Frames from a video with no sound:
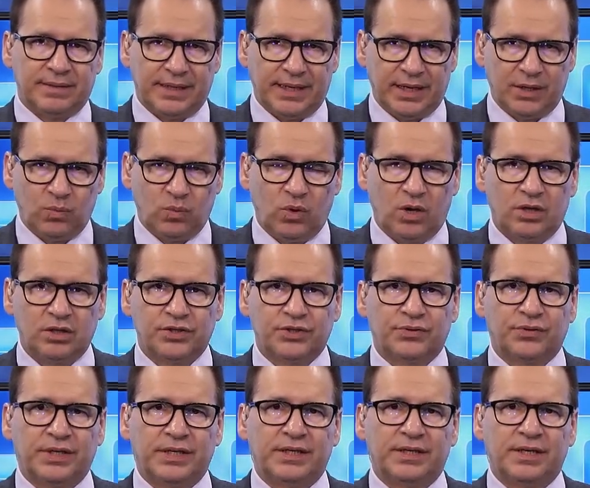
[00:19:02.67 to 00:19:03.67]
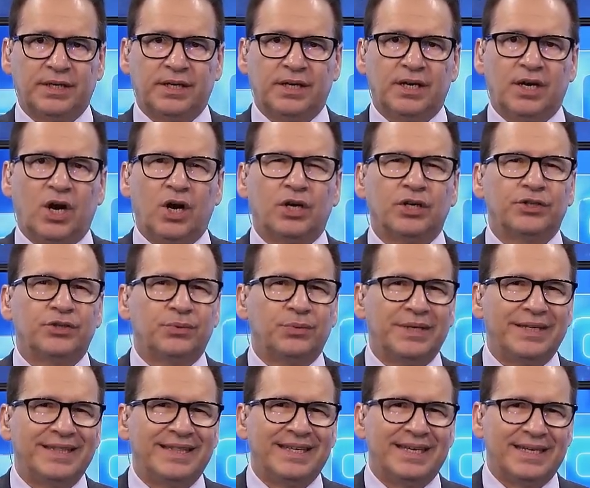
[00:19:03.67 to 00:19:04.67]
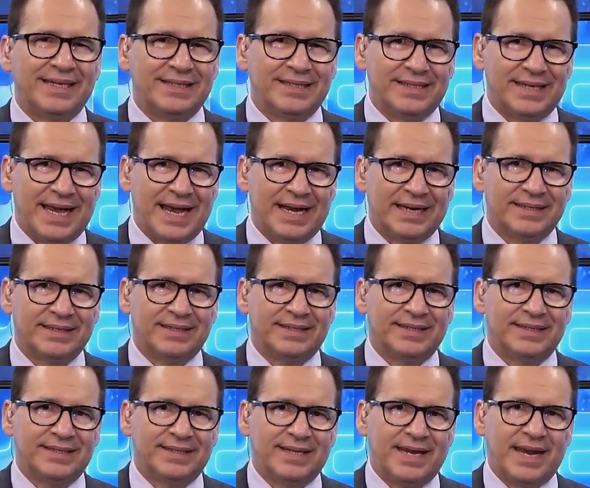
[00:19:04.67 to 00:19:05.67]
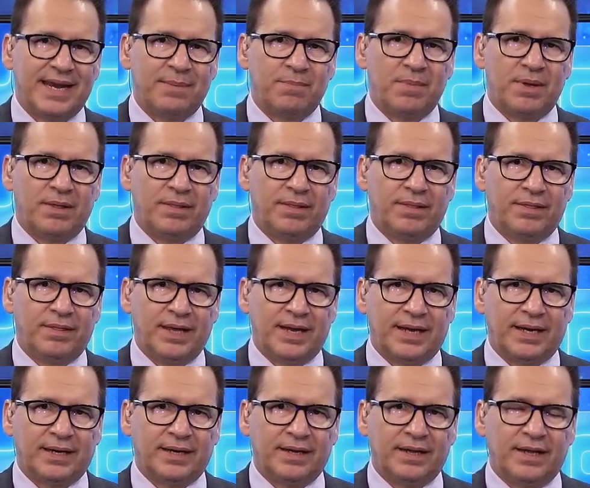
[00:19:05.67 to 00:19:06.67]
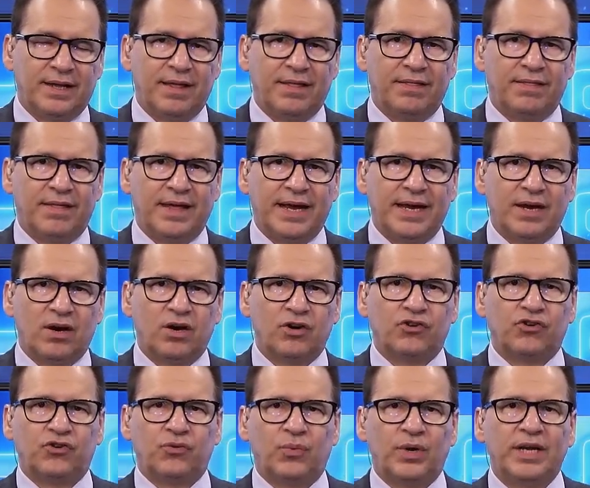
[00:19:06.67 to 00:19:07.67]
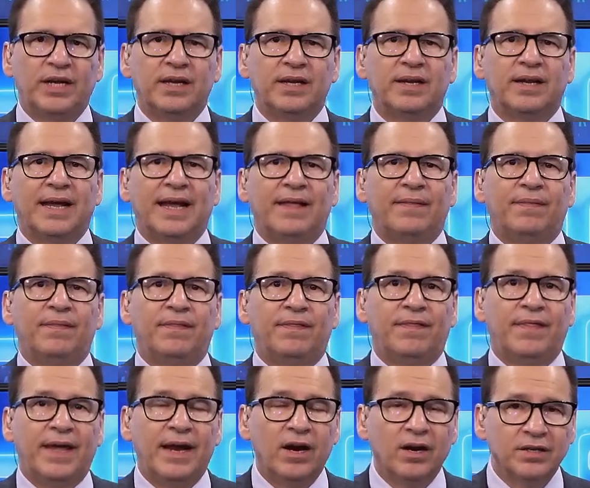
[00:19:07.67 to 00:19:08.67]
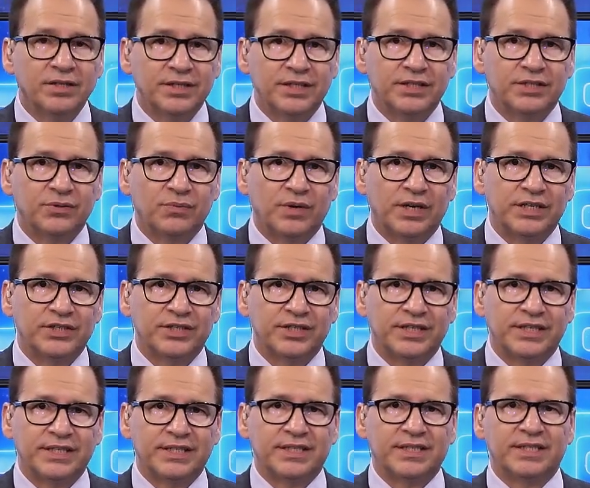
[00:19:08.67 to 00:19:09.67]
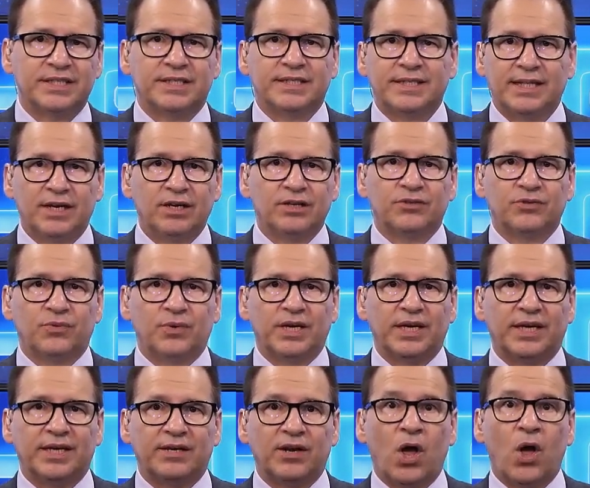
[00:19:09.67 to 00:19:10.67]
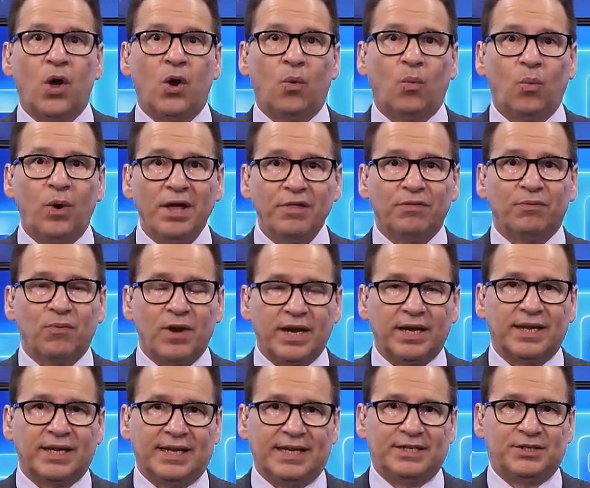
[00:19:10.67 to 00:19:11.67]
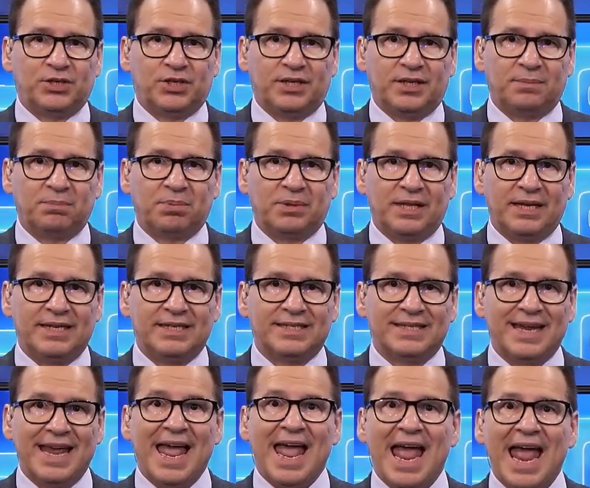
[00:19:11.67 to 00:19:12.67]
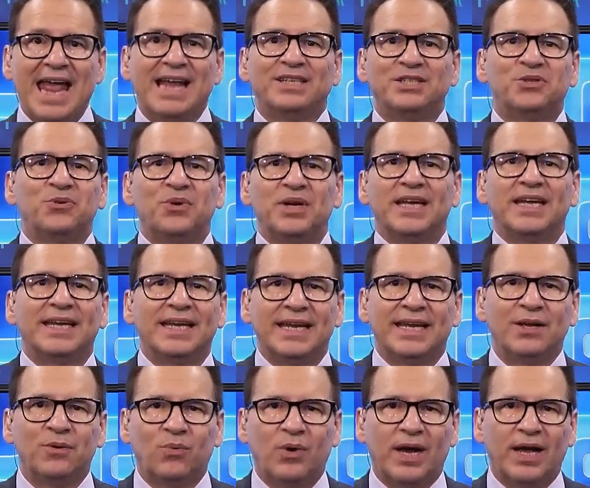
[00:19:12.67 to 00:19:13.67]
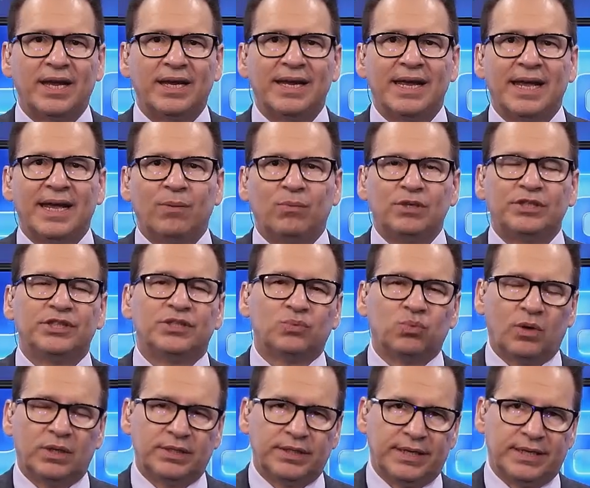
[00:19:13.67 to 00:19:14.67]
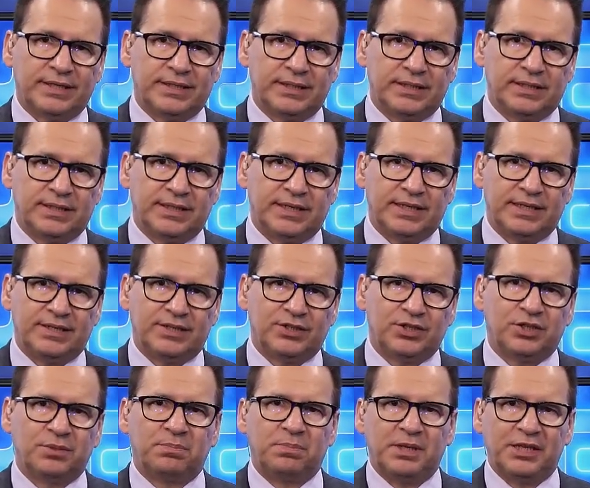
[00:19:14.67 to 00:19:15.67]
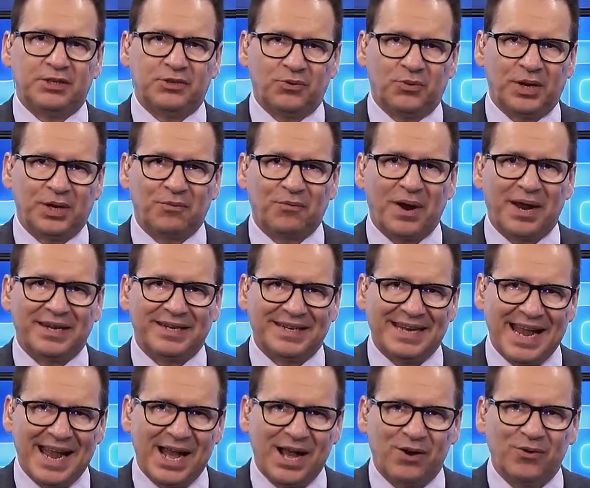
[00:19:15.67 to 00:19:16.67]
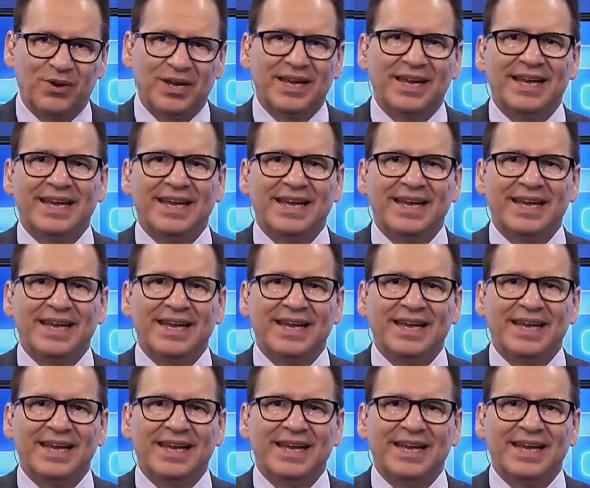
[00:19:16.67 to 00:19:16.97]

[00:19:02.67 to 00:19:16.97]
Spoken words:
in Wall Street are doing the exact same thing. They are doing it, and their situation is they're doing it with regulation in place and doing it anyway, which is what the SEC should be doing right now,